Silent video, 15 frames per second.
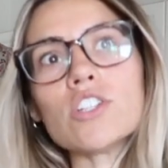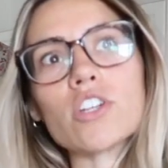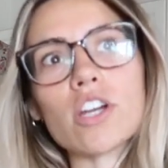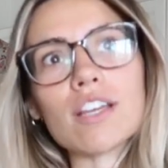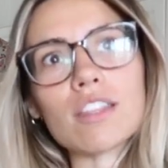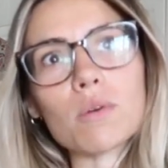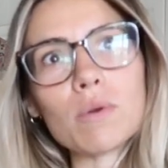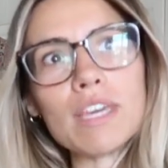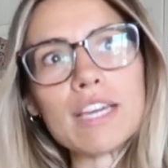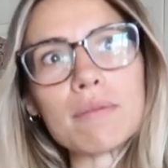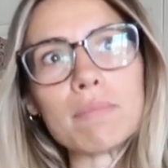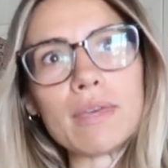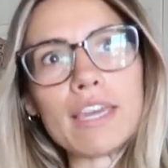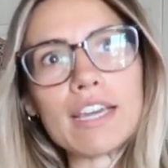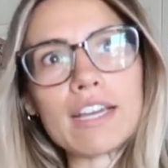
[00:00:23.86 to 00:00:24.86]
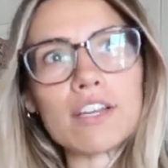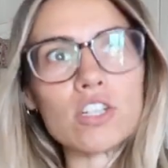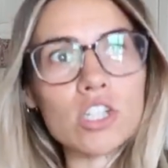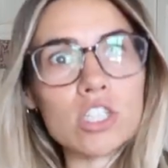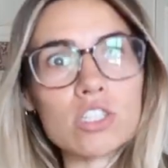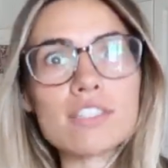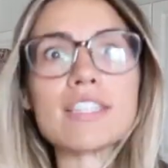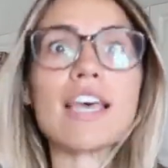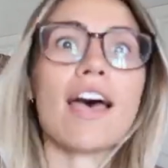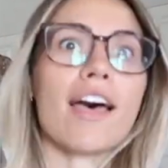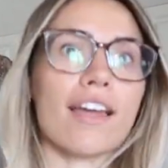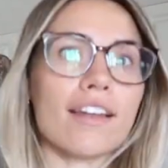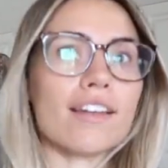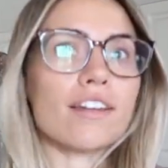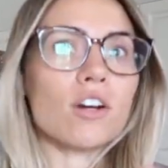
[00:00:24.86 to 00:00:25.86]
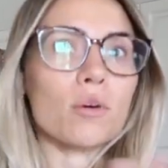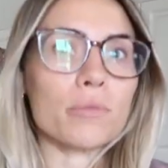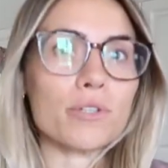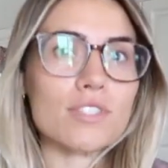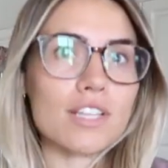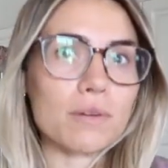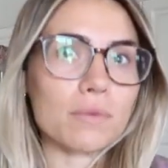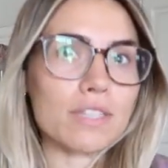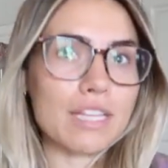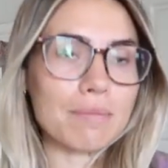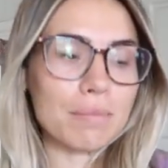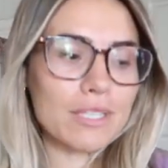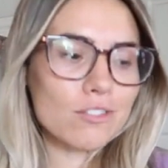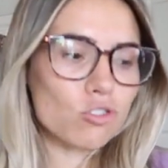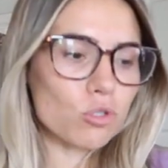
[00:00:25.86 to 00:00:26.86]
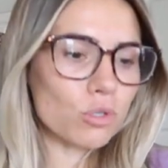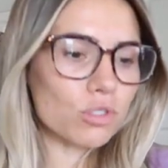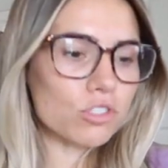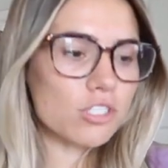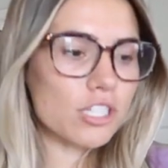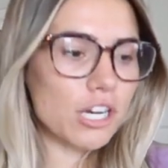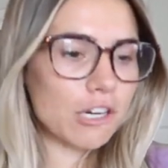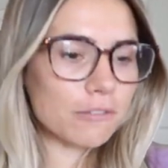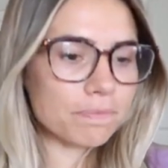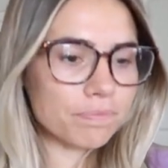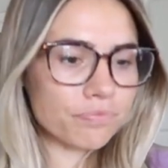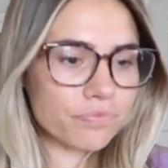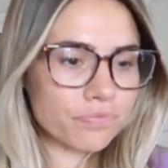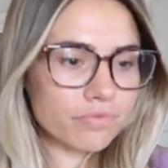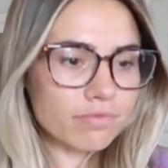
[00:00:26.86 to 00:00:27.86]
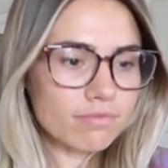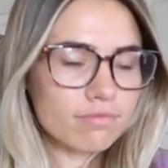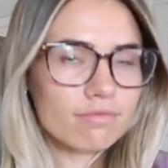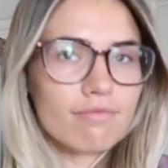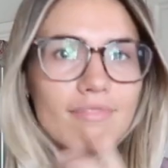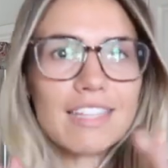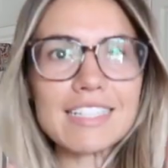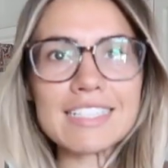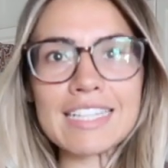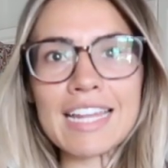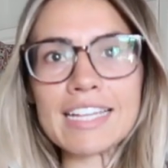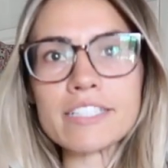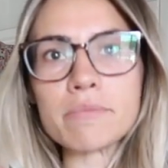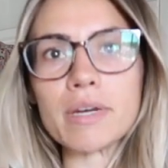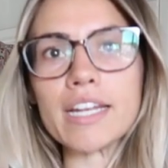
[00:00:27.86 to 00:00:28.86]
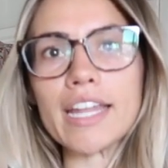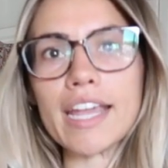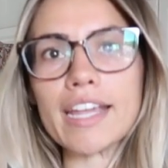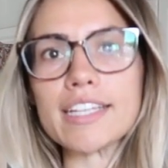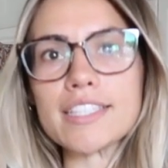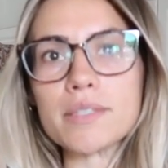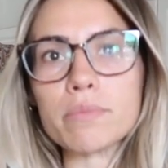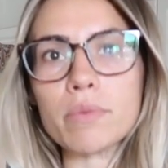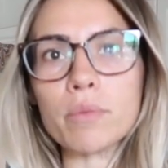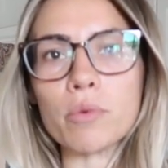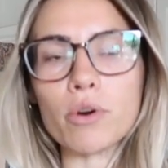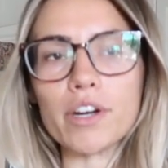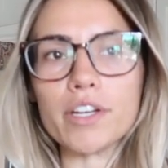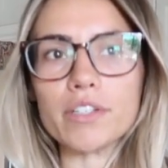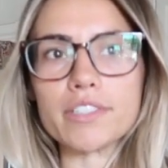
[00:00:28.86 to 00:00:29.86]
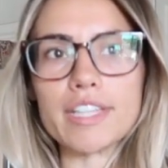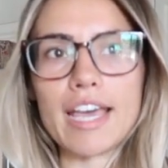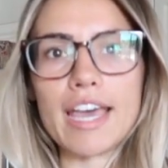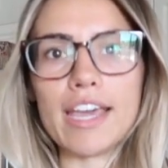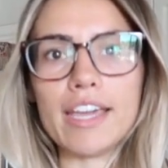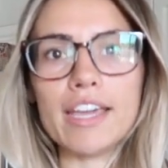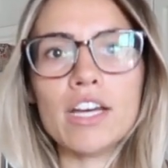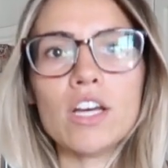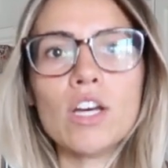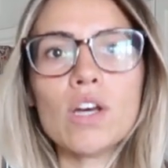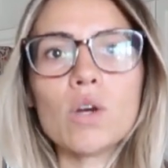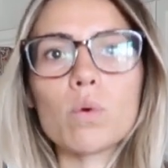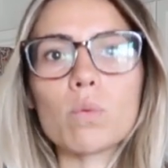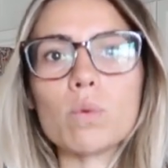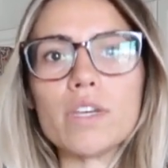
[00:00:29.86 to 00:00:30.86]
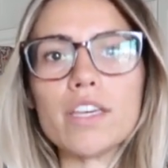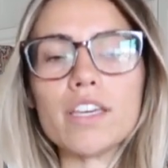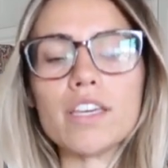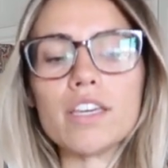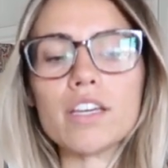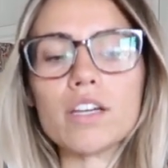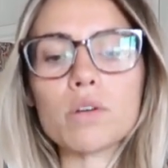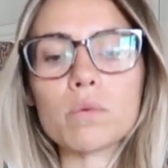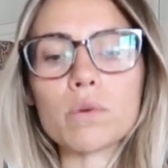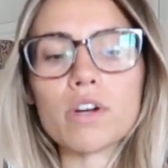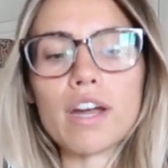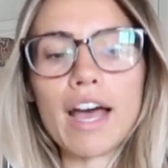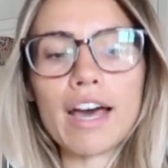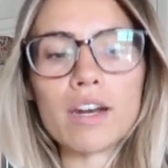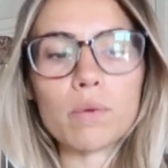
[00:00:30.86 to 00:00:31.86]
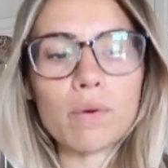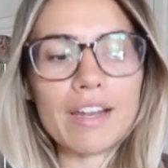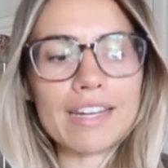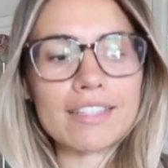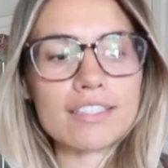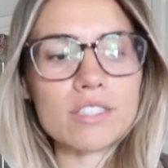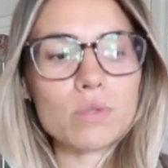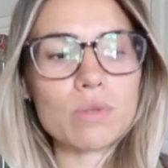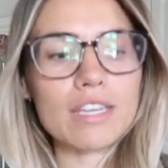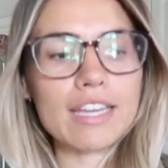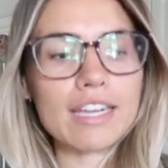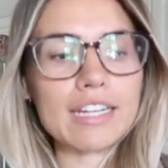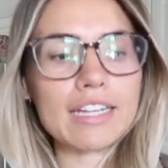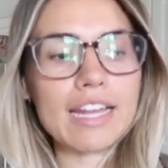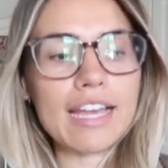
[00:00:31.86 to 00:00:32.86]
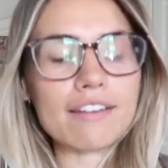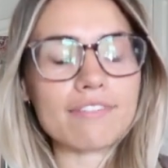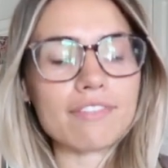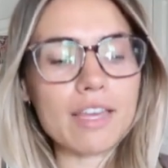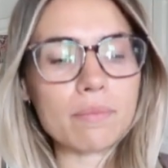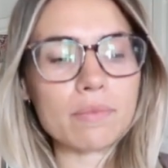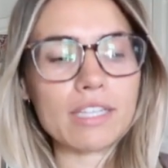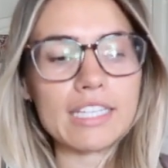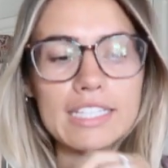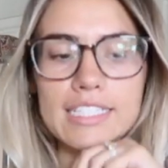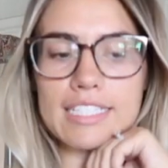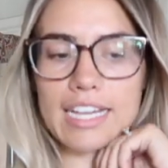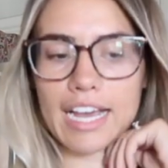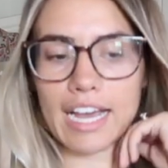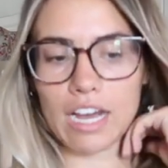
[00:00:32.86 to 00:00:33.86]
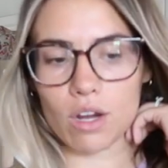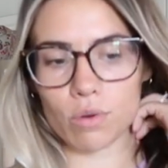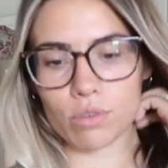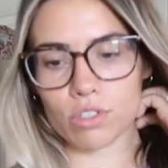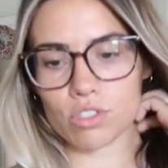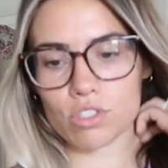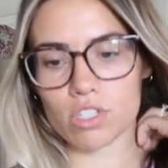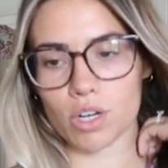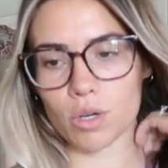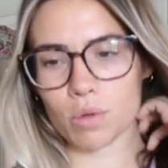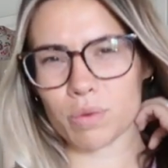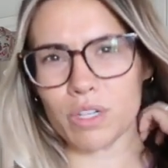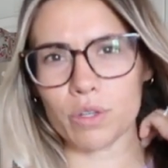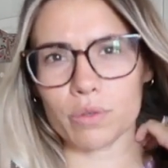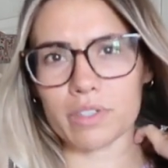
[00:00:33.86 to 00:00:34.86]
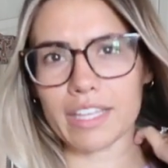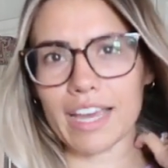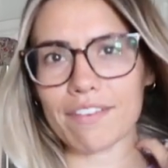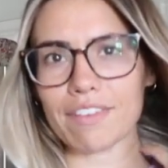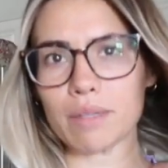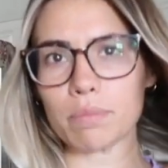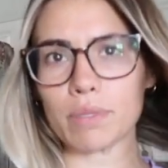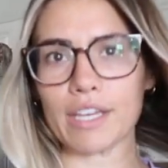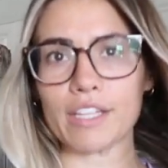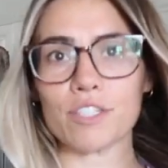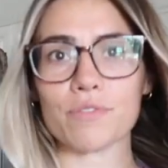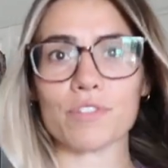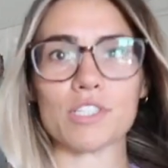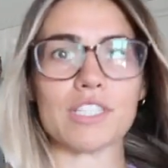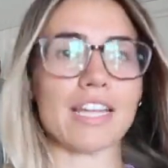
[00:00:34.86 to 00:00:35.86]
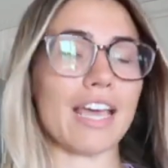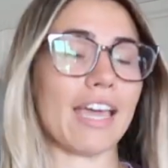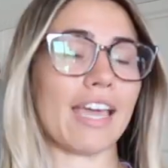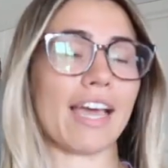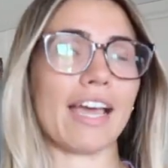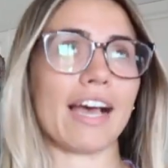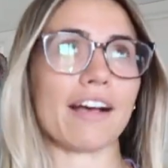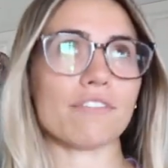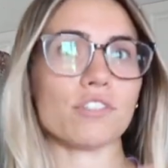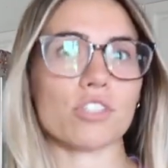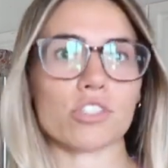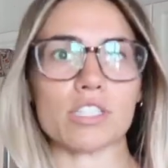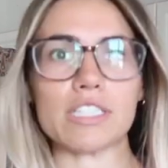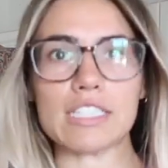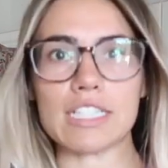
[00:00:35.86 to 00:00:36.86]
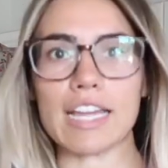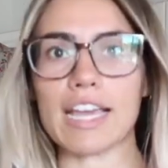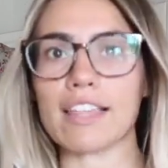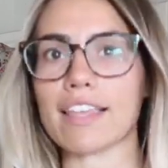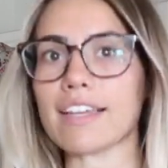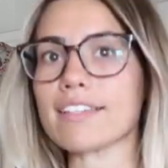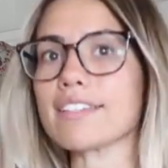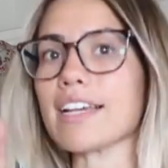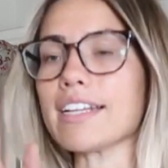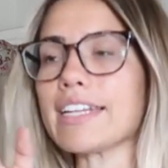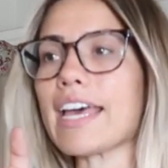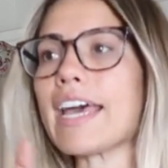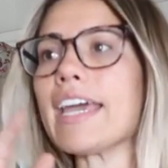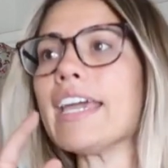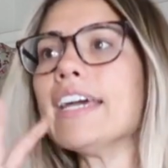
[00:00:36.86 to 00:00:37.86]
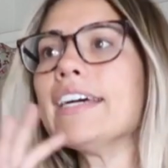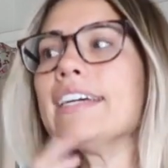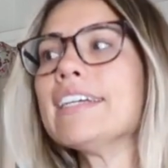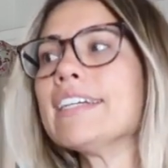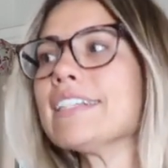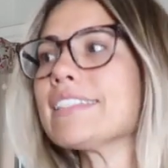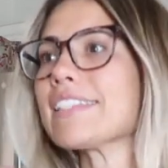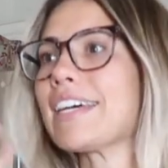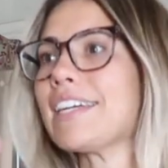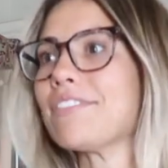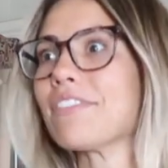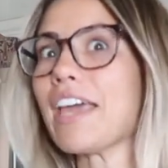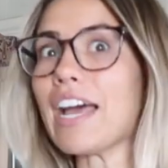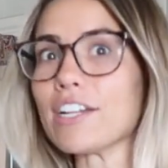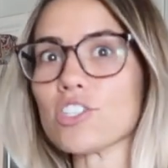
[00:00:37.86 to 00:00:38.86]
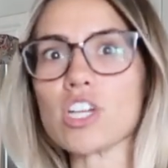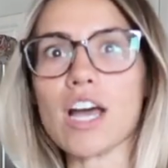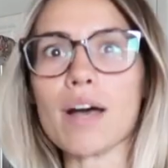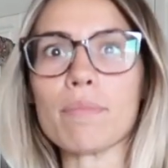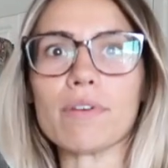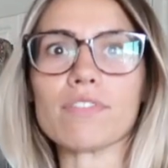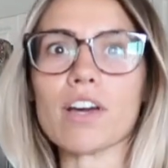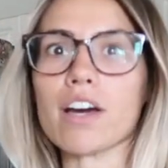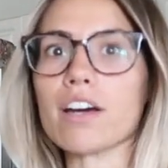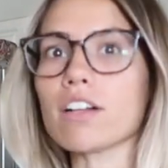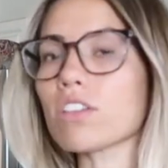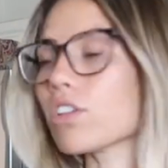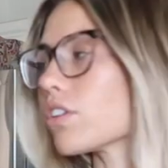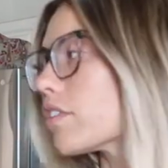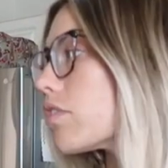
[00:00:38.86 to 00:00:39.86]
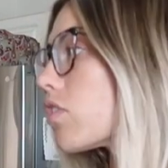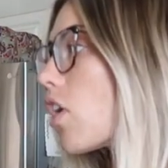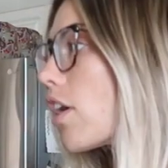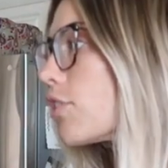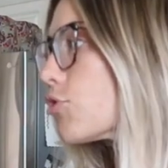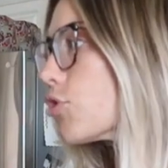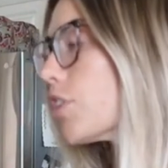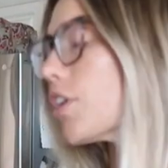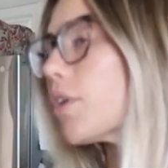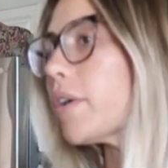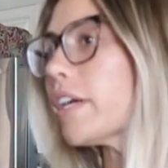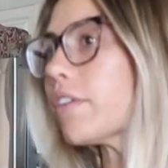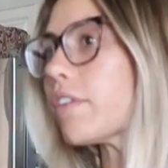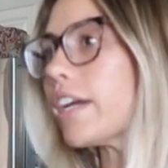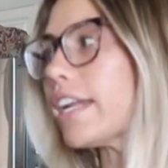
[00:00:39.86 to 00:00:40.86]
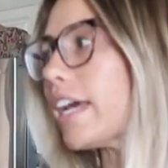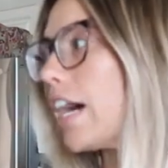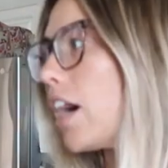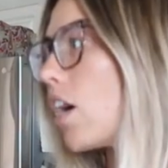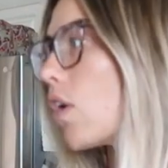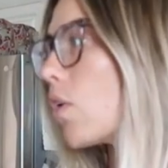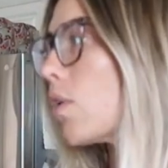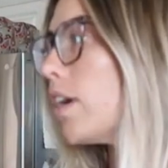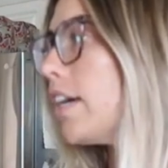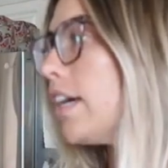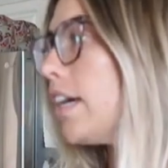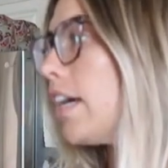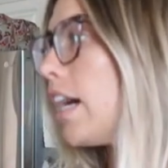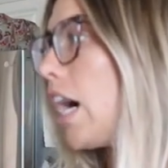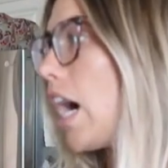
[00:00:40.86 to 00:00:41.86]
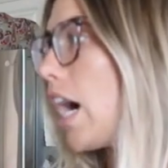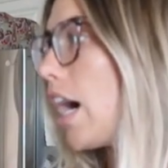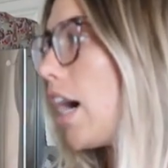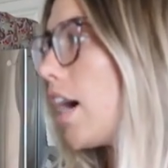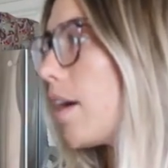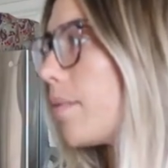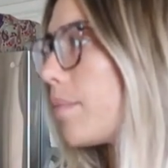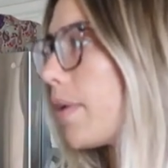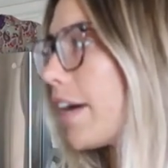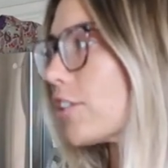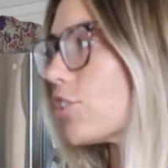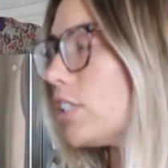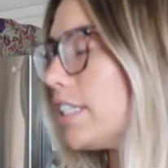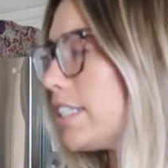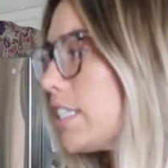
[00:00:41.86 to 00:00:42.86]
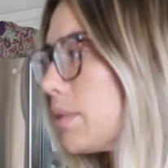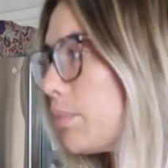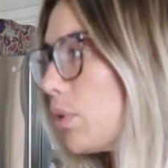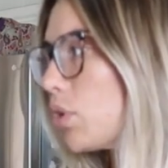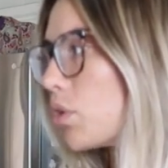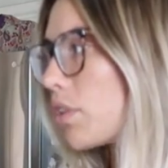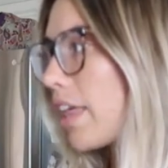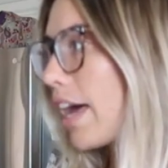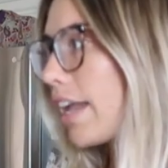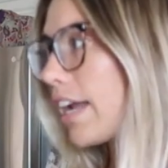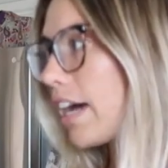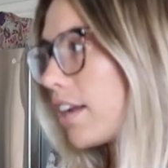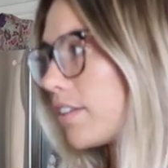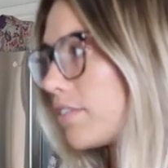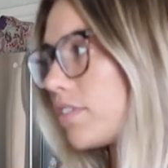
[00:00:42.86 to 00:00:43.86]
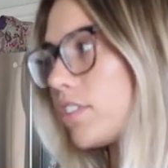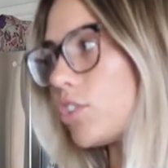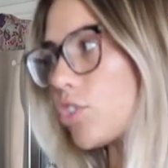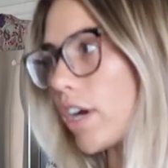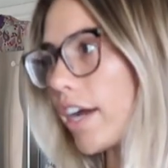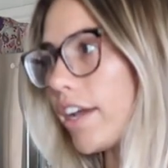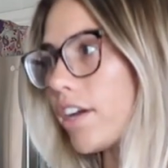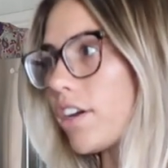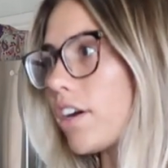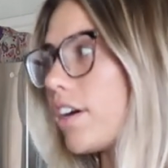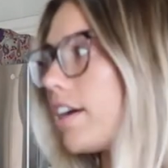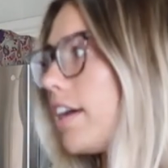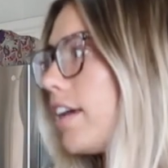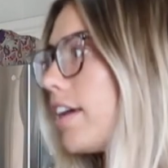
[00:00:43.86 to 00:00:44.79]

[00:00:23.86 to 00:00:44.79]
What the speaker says: during the week being a nurse and almost done with NP school. So today's Monday, it's Memorial Day. We were at a wedding this weekend and I had family in town, so we don't really have any plans for today. I have to treat today like Sunday to kind of catch up. I've got a load of laundry going right now. Actually need to pull that out of the dryer